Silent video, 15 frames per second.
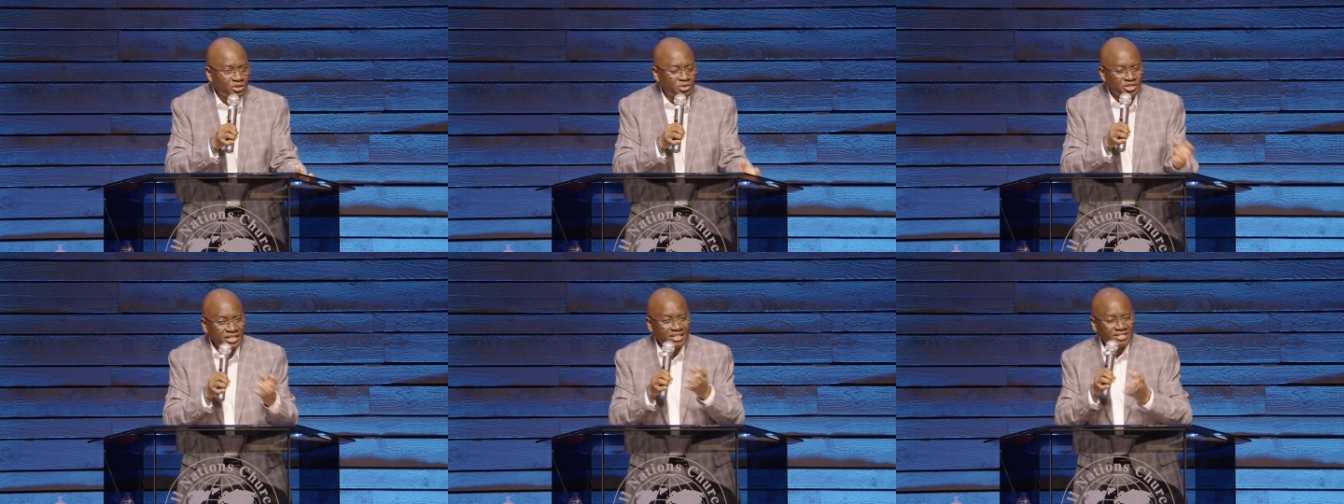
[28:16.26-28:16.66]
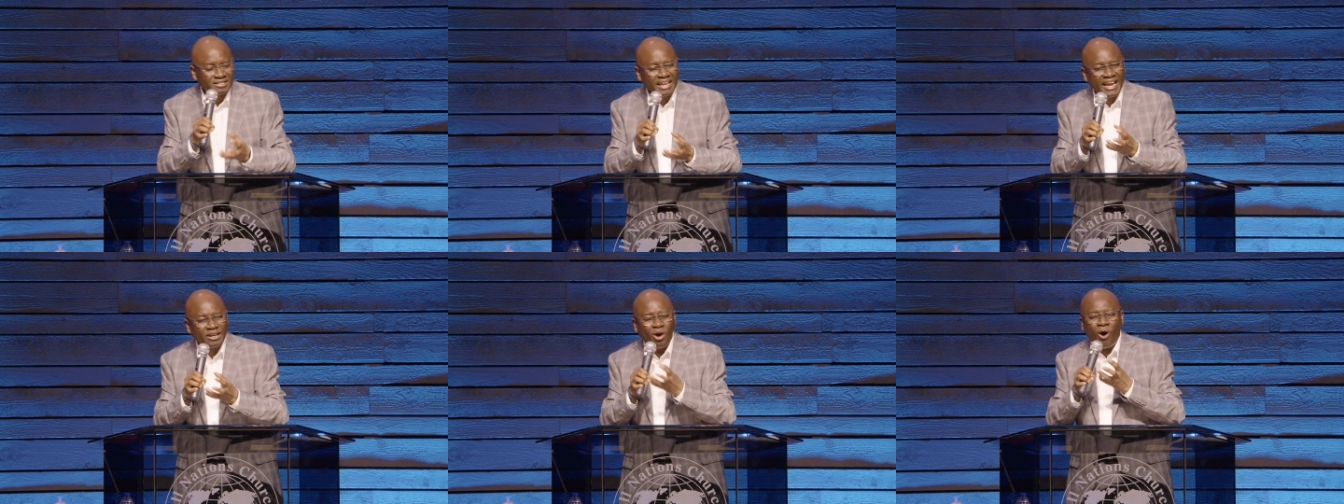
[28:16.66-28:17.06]
to
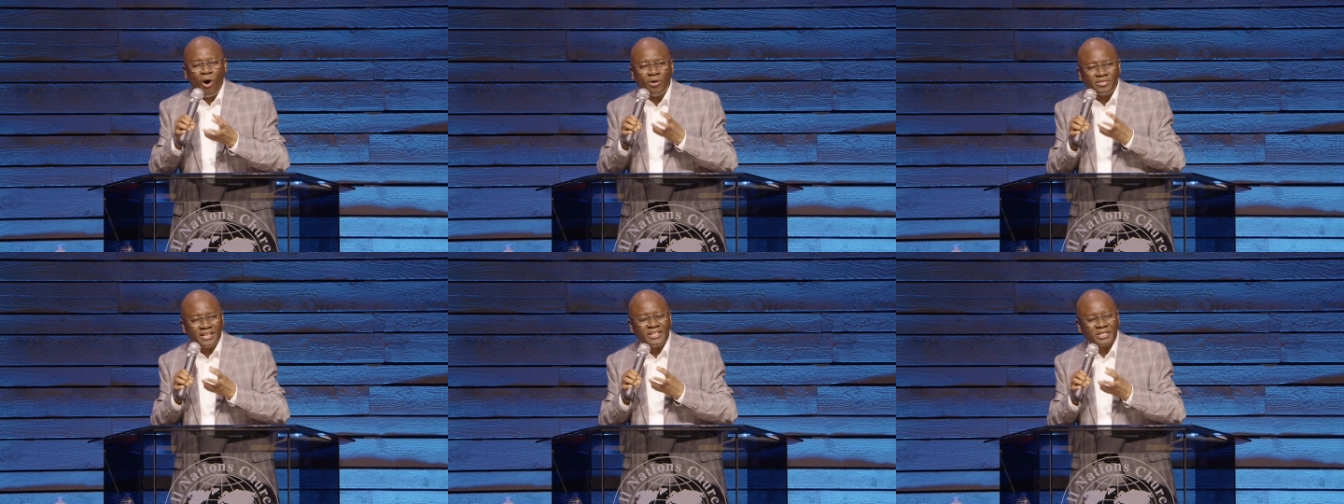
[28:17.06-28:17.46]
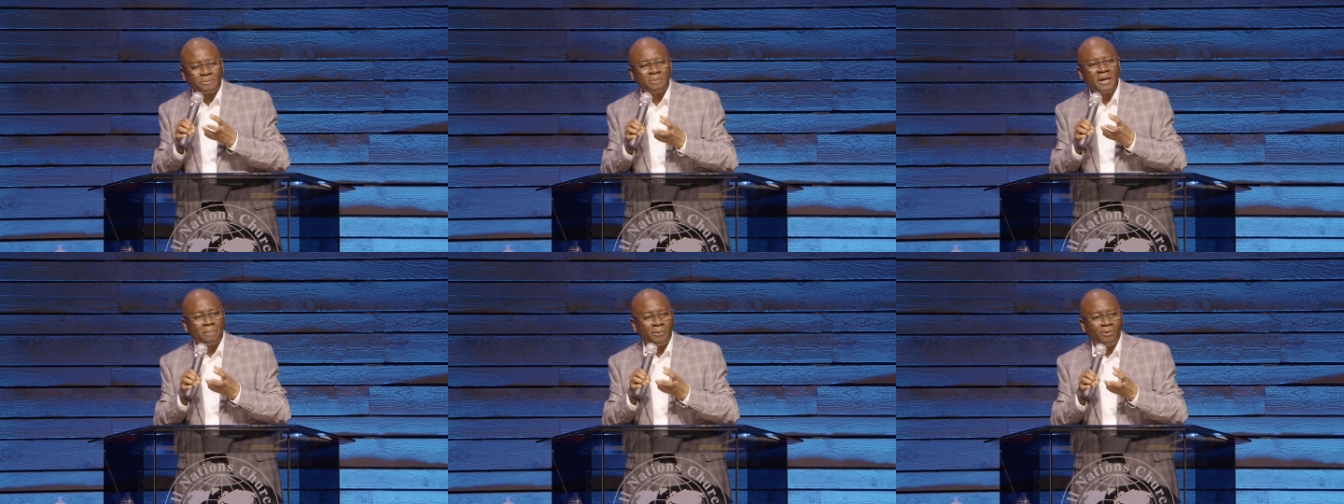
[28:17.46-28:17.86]
sustain all these
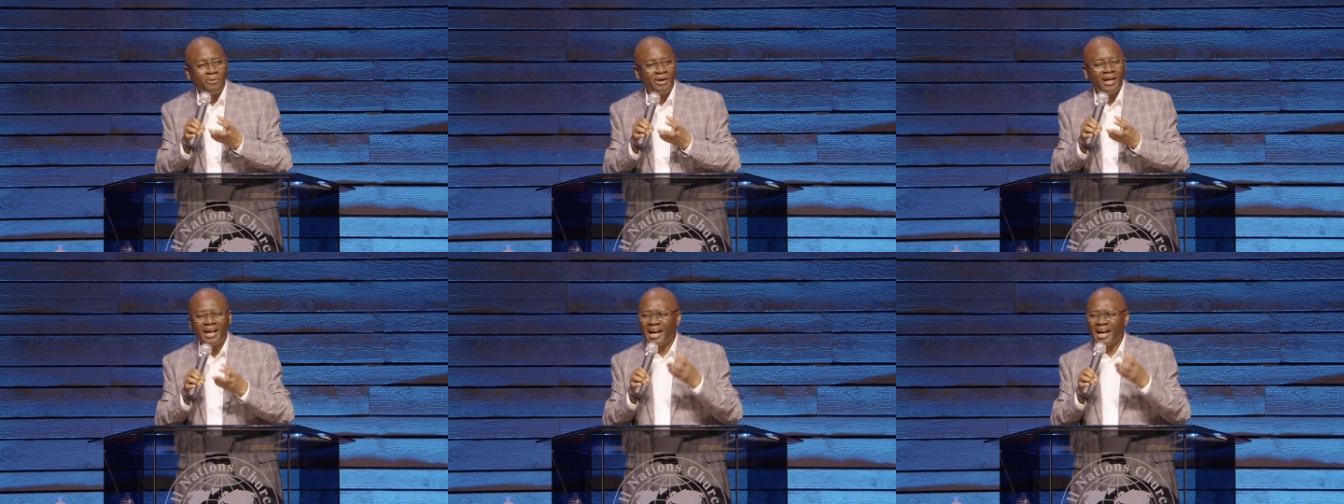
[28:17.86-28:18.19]
people,